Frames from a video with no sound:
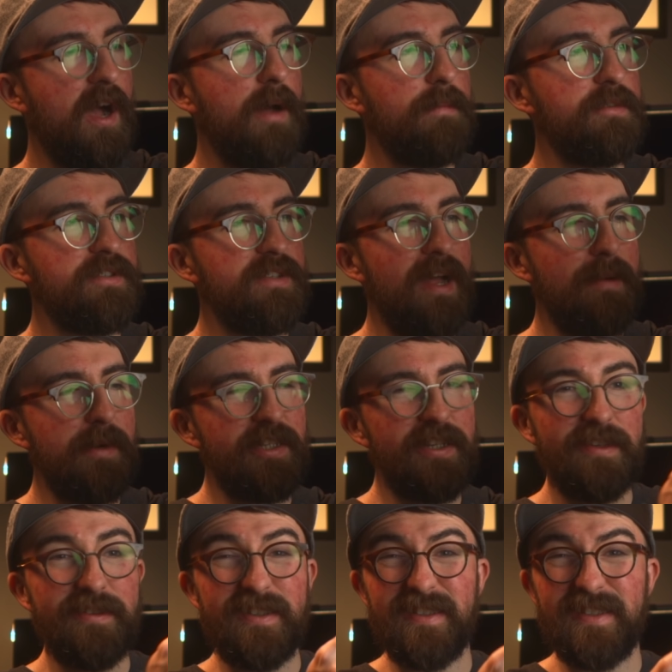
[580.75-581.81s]
Um, there's not much
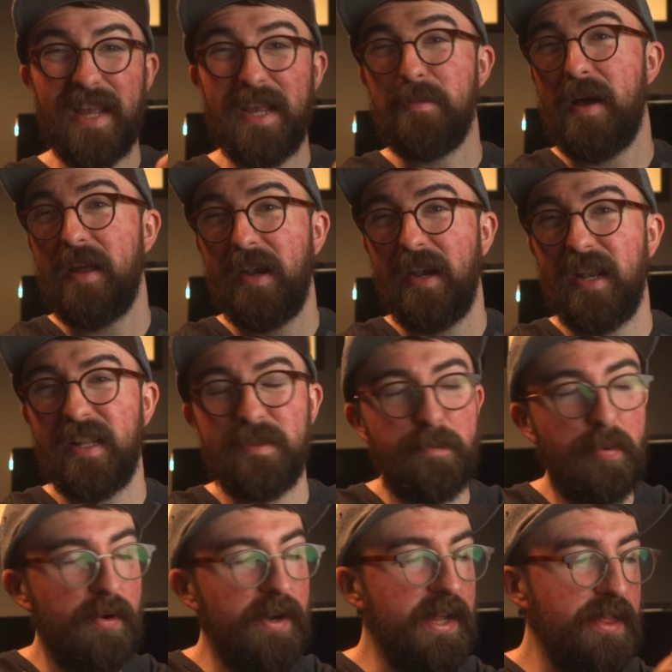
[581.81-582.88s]
else to say about it. It's
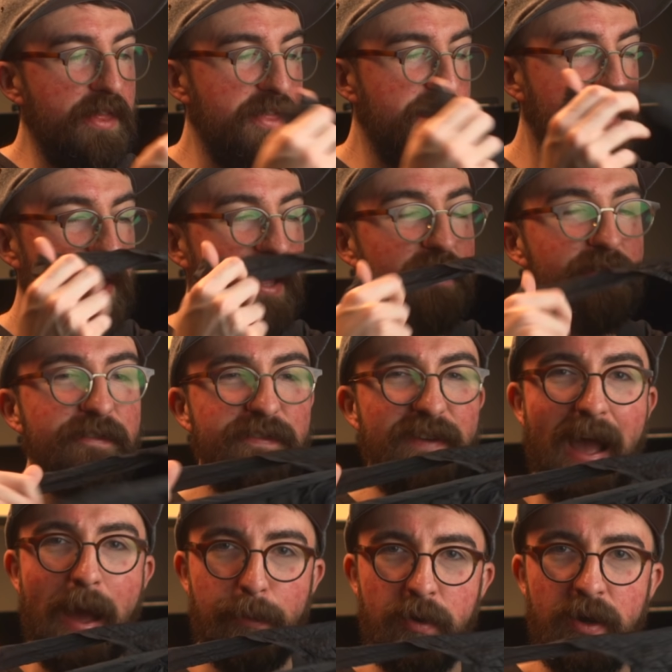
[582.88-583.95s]
pretty thin
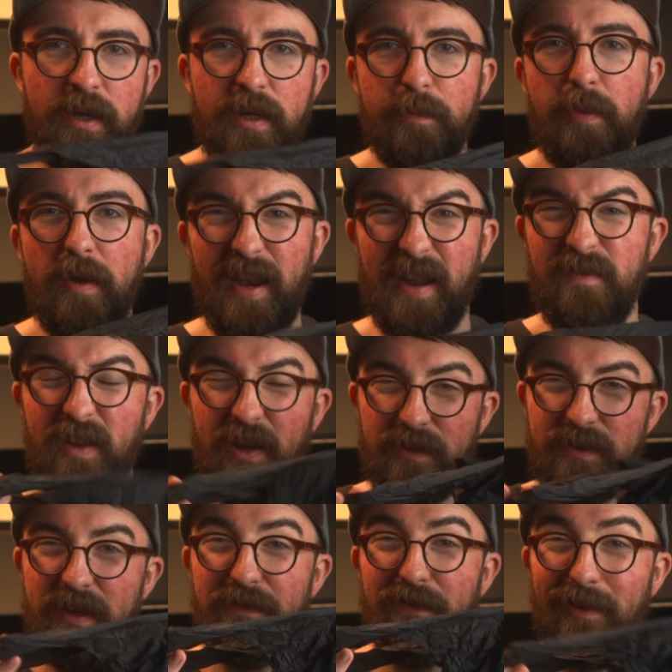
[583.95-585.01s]
fabric, but I've
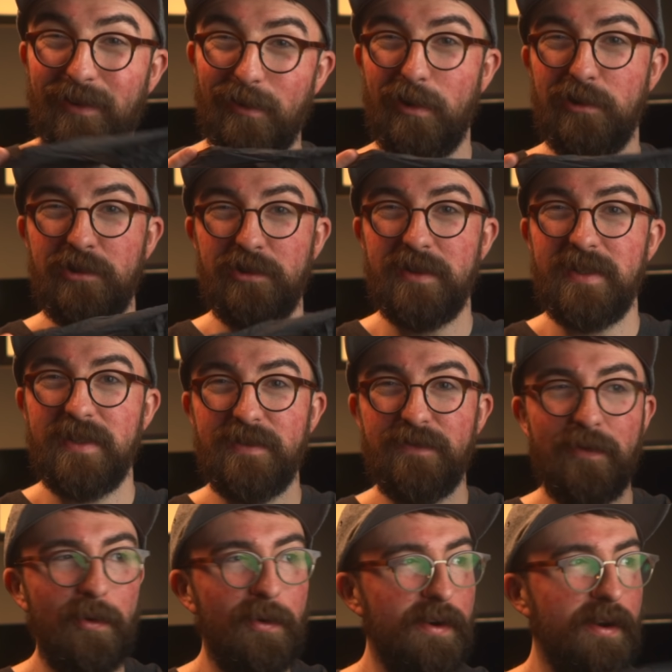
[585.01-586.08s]
used it for groceries
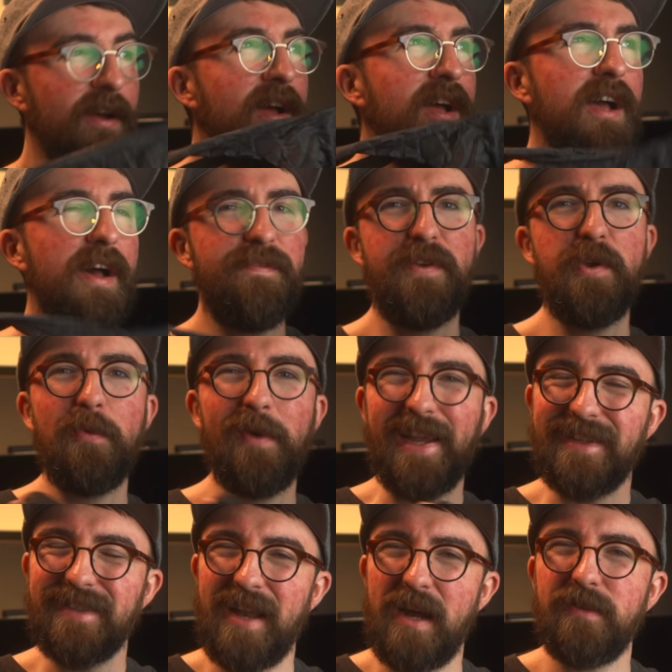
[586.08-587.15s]
for a few
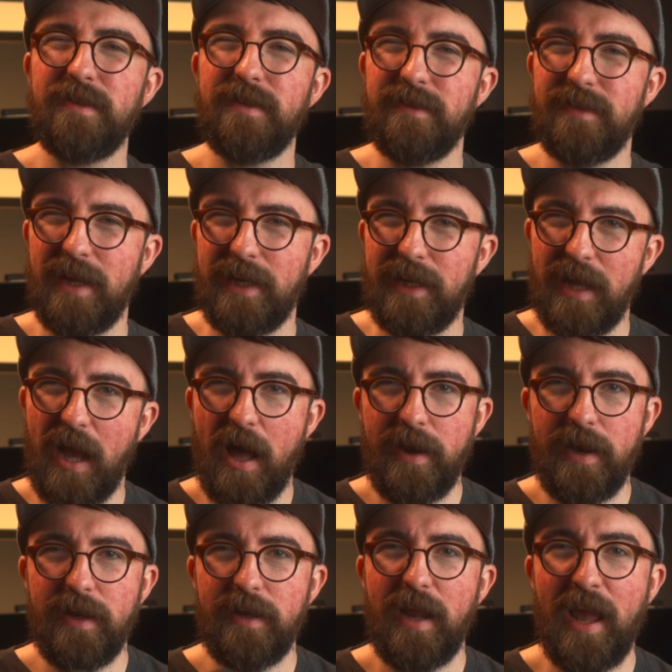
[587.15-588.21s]
weeks now since I got
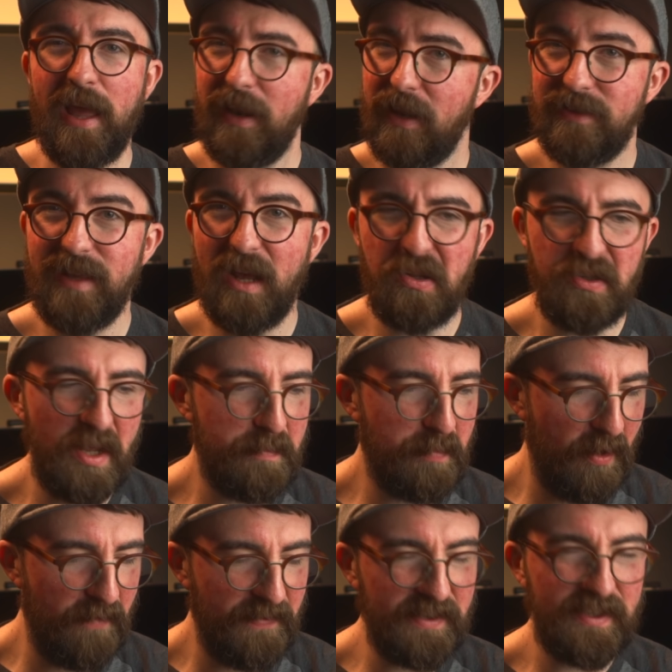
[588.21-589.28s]
it, and it's held up
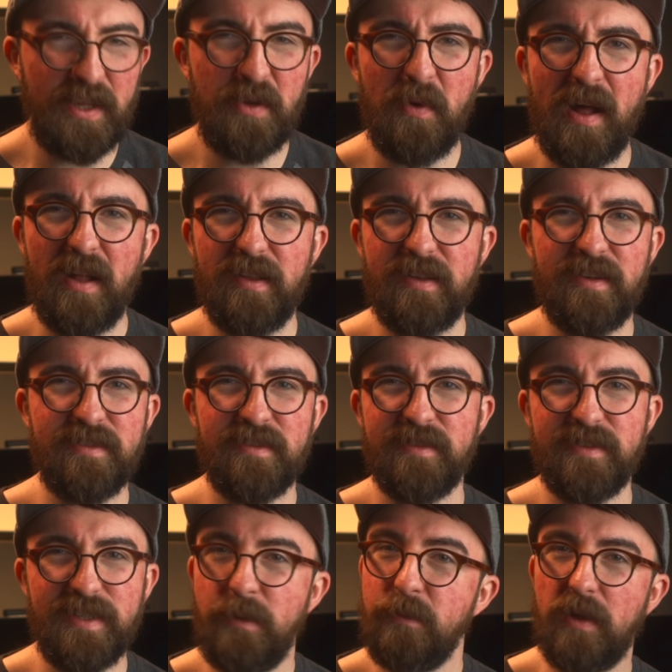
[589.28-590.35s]
perfectly well. It doesn't
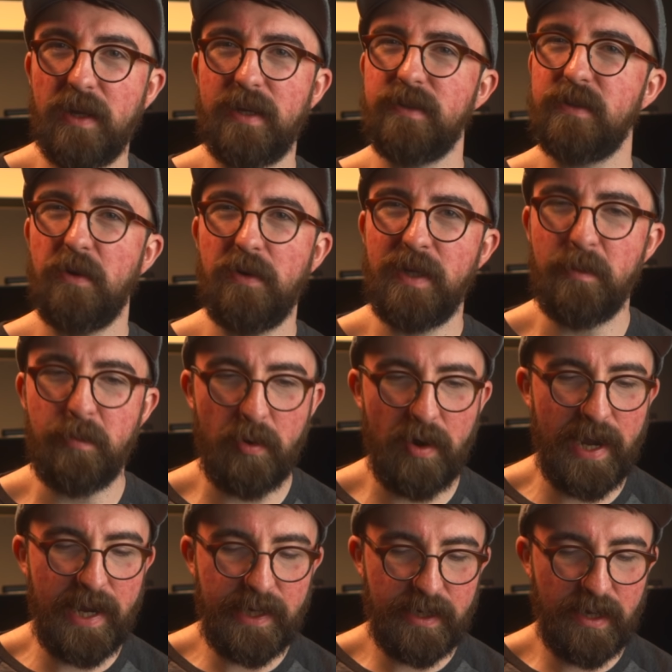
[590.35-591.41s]
seem like it's going to
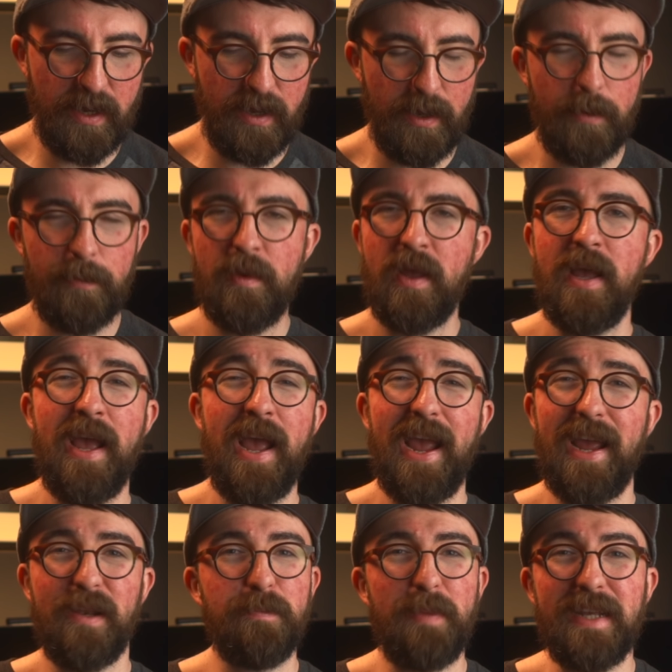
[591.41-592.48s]
break. Um,
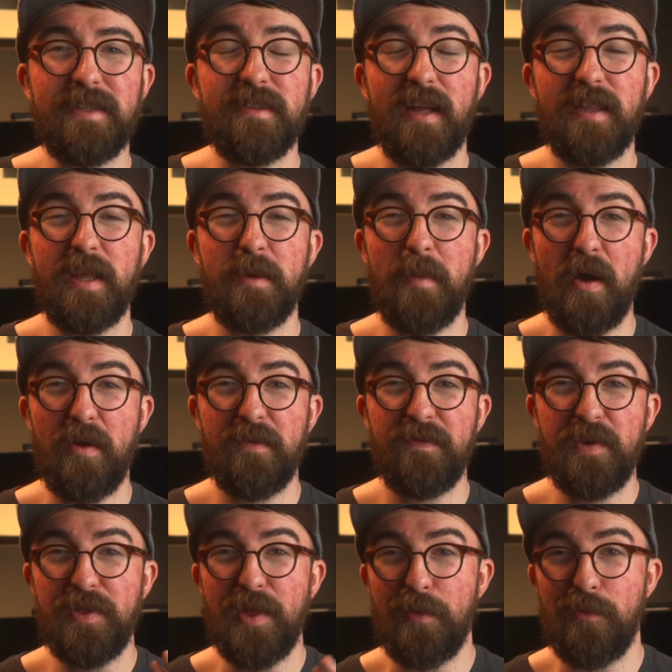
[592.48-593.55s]
and based on the amount of
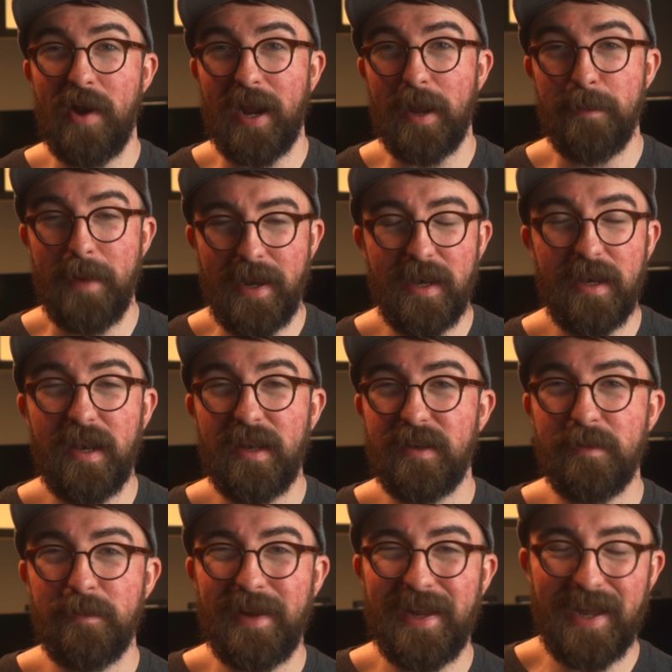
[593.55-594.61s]
you that recommended it
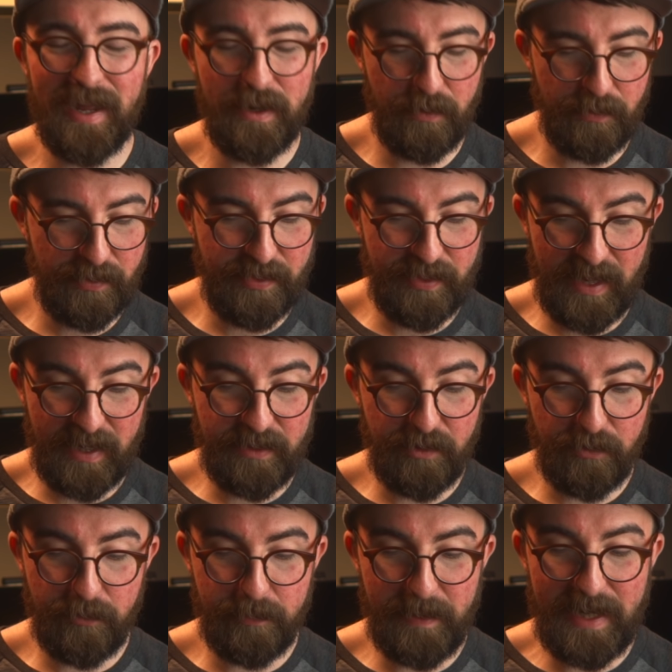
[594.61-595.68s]
to me, I don't think
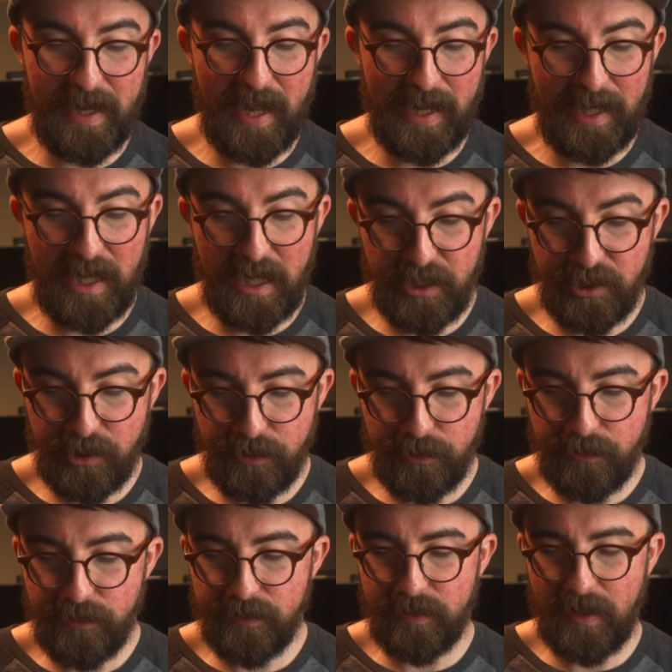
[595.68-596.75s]
there would be any
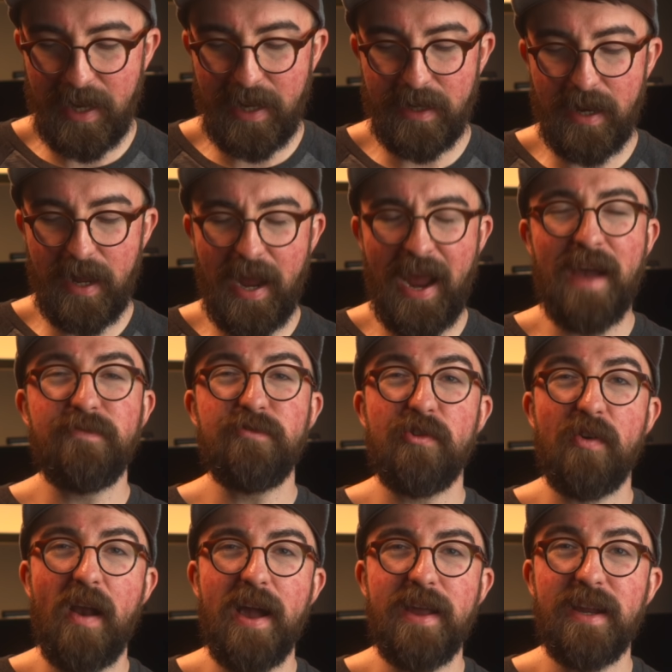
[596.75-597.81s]
issues. And I have
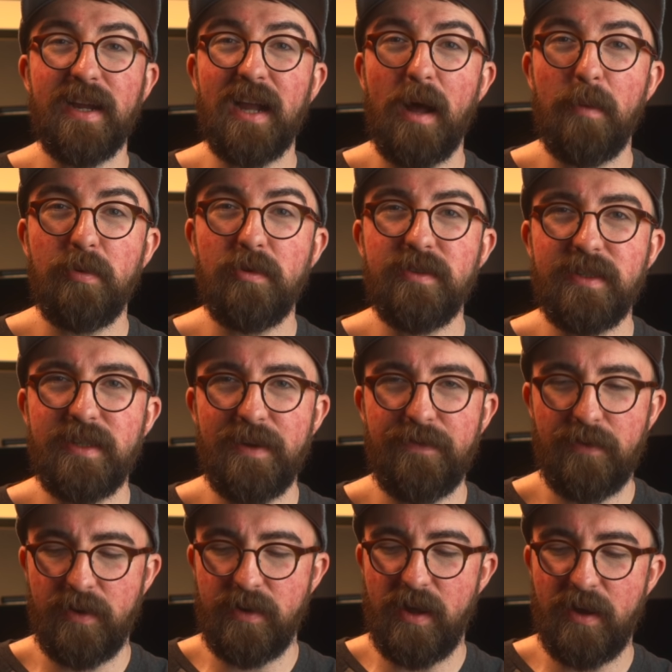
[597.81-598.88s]
tried a couple
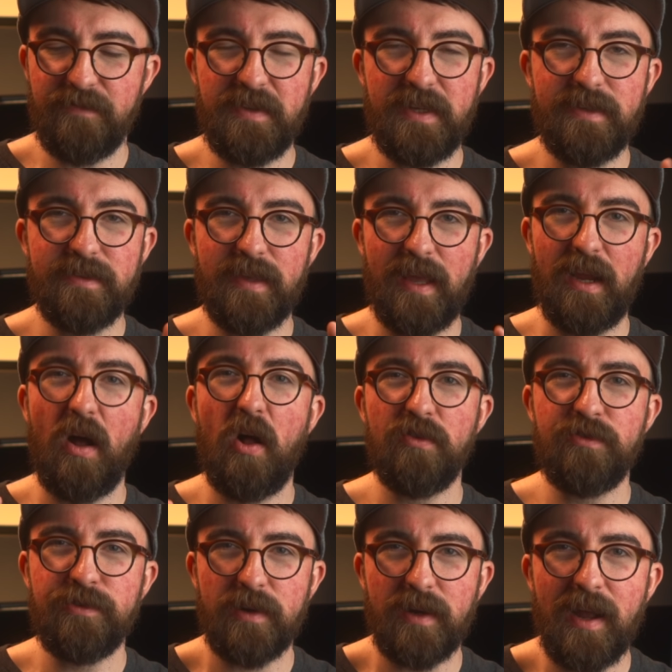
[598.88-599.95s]
different of these like
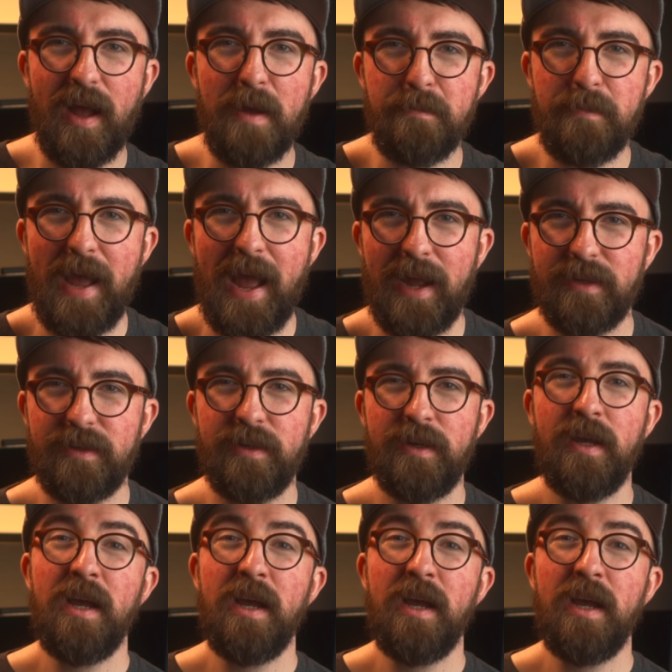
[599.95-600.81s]
ultra compact